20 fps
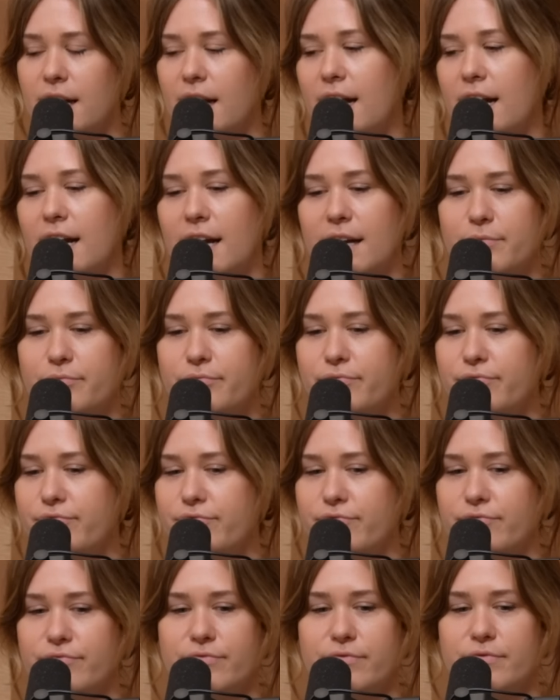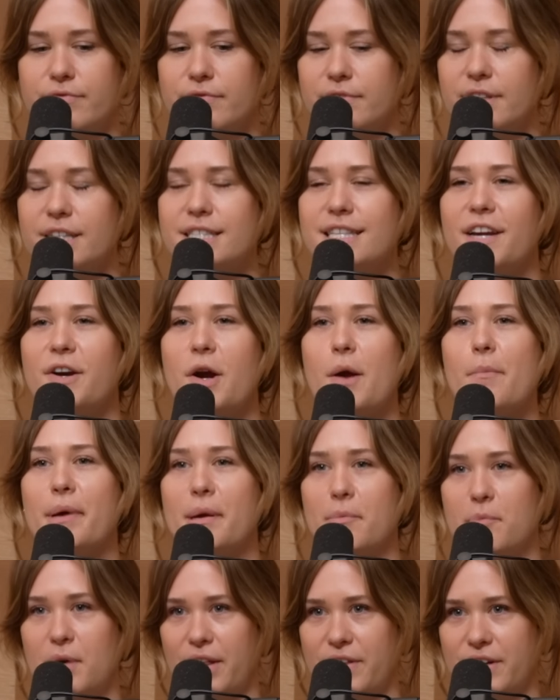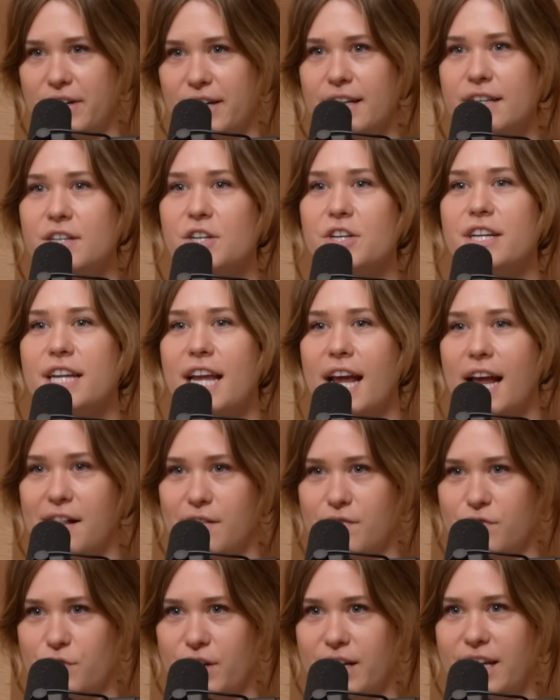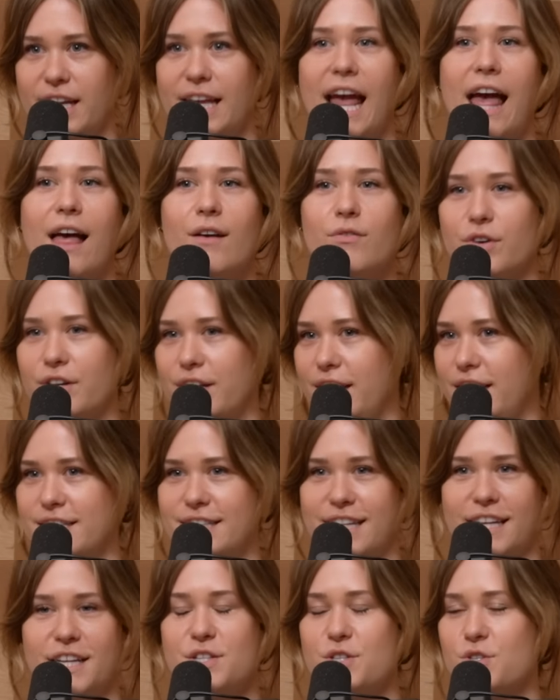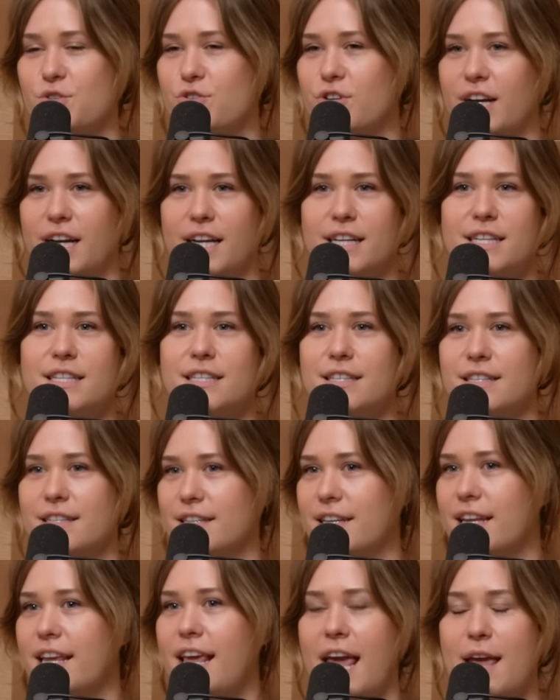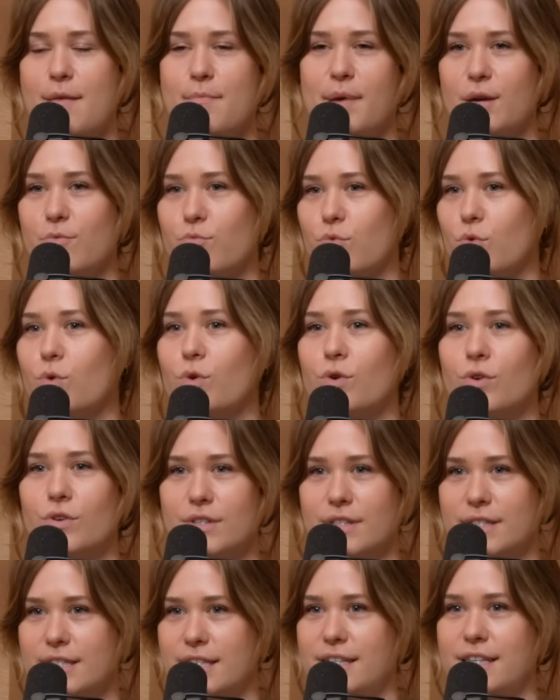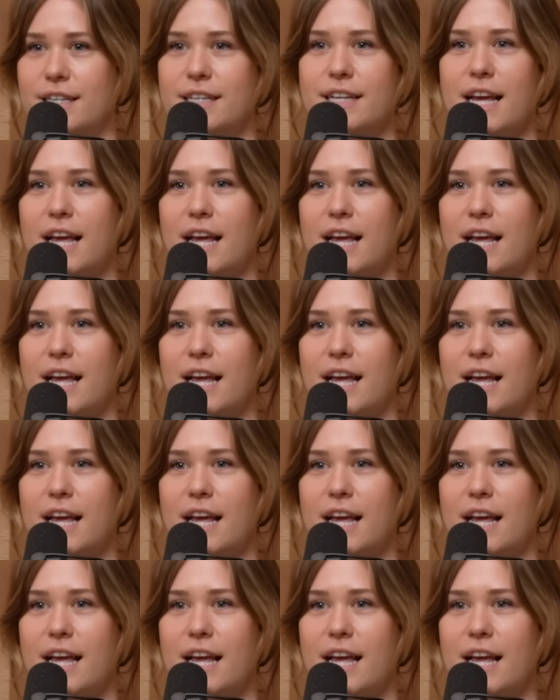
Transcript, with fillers: let's say you're on Big Brother and you're in California. California has like strict gaming rules and